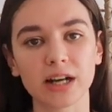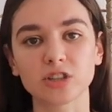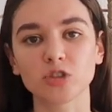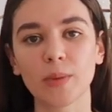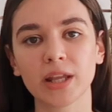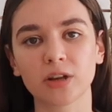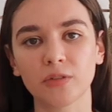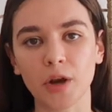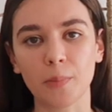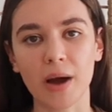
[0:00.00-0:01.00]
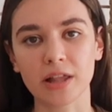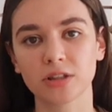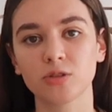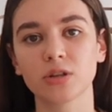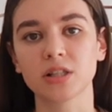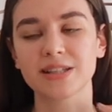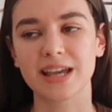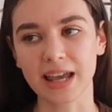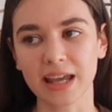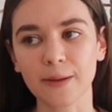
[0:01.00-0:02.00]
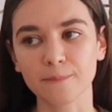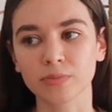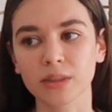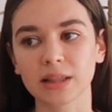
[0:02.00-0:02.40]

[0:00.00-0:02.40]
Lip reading: There are so many career paths you can take.